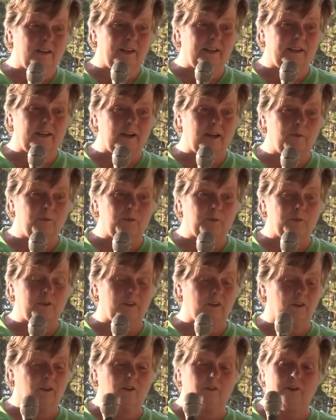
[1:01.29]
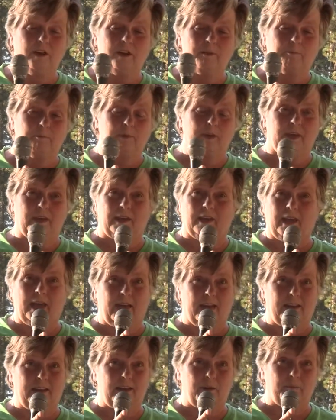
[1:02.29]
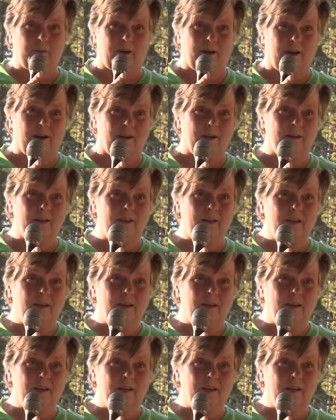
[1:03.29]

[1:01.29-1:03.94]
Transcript: Ed comes with a great big candy bar